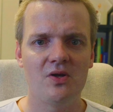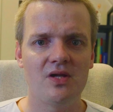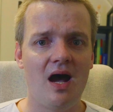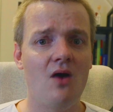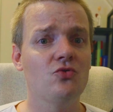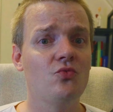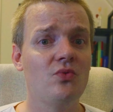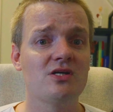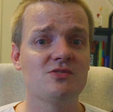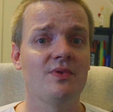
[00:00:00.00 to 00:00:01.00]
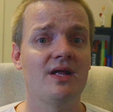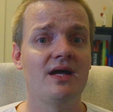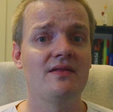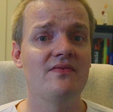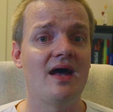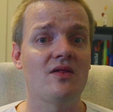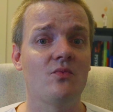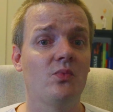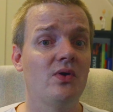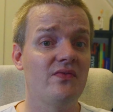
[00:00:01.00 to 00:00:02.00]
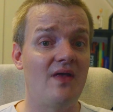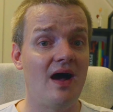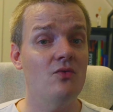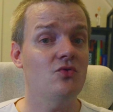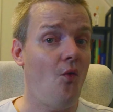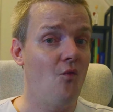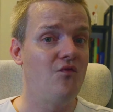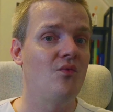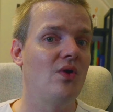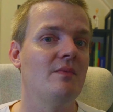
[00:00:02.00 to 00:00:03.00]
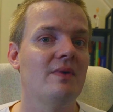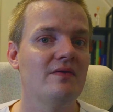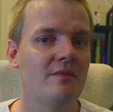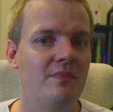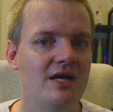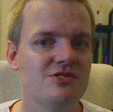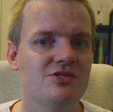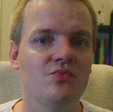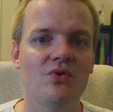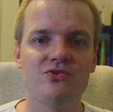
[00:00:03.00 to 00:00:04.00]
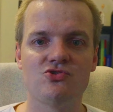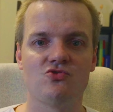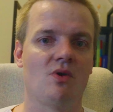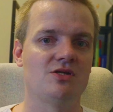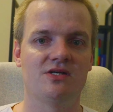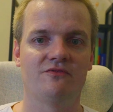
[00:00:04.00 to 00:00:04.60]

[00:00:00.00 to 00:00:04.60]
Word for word: But how do we explain that without overwhelming the patient with too much